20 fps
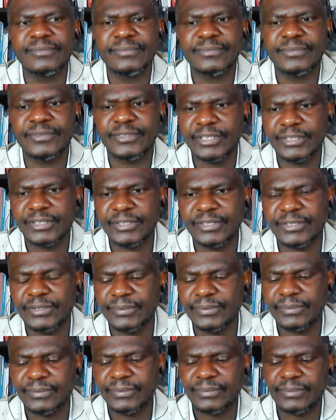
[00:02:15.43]
just
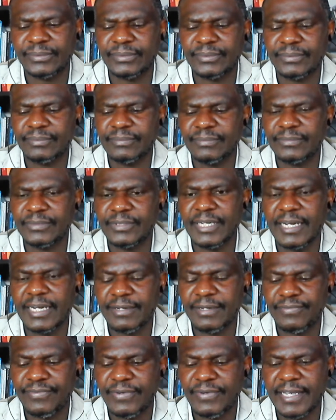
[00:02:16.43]
to
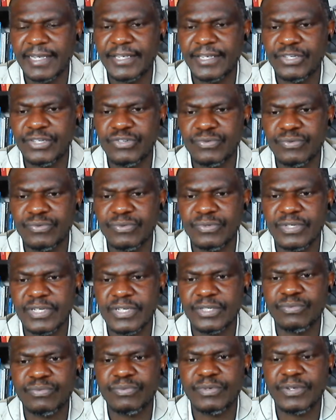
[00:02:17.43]
clarify issues
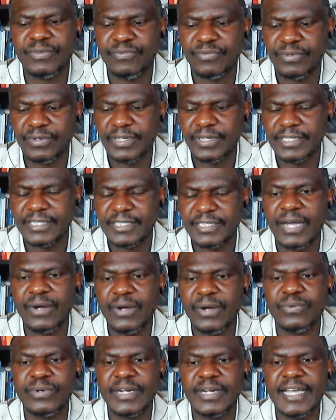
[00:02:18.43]
as we have already
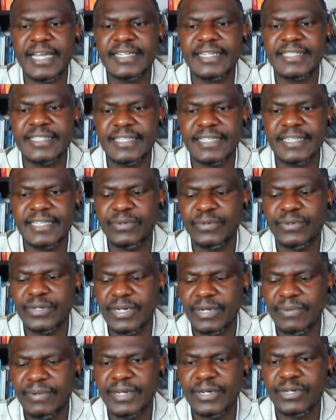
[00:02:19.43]
outlined here on
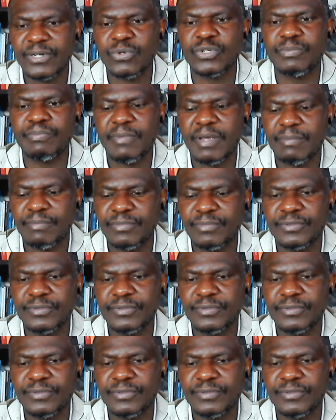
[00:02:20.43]
our roadmap.